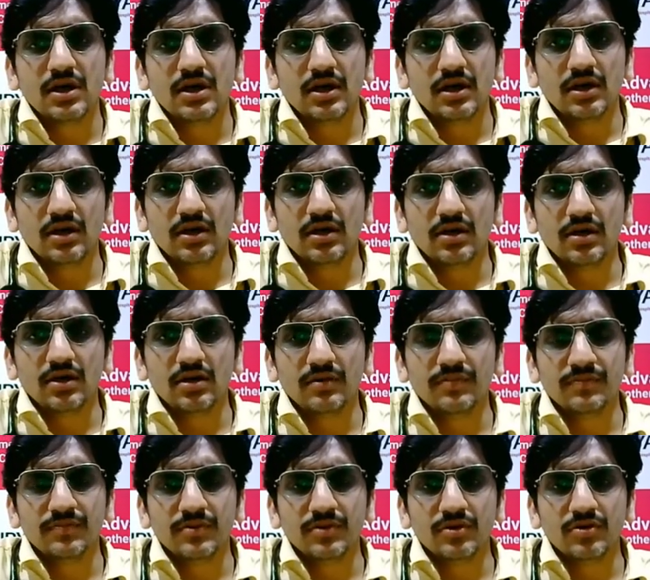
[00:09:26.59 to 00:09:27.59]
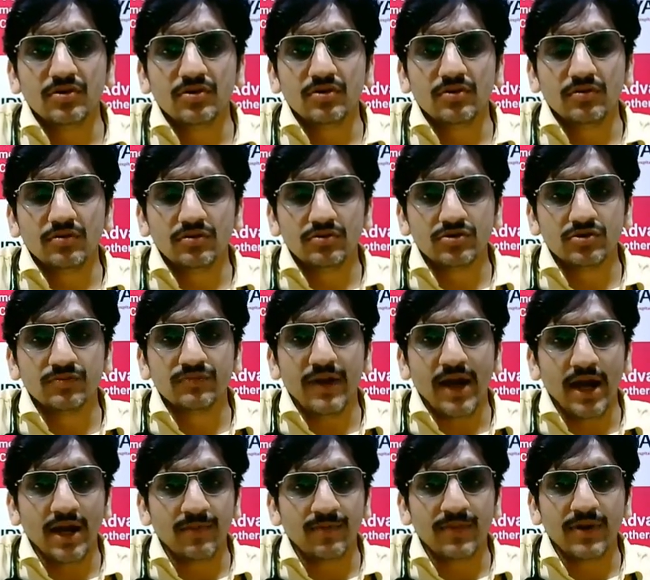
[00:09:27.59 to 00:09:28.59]
So
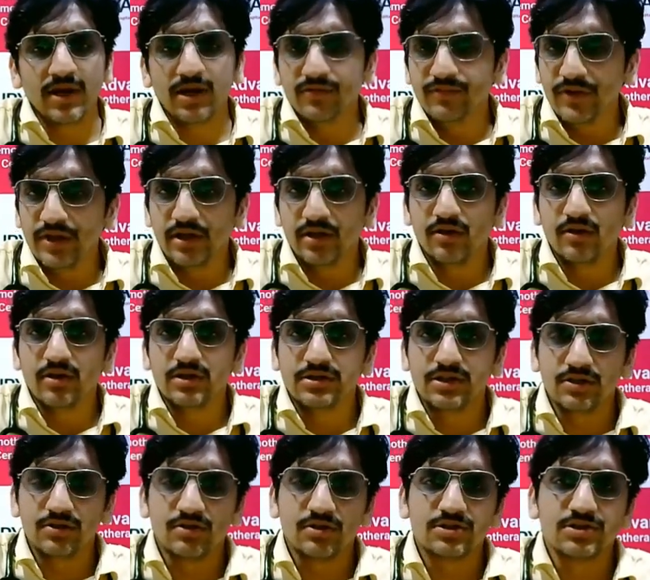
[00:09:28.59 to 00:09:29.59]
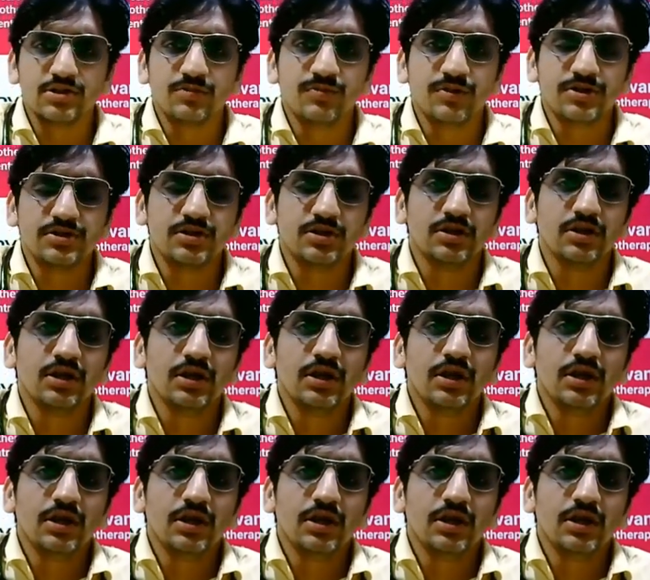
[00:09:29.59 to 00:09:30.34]
back pain, weight loss, and constipation.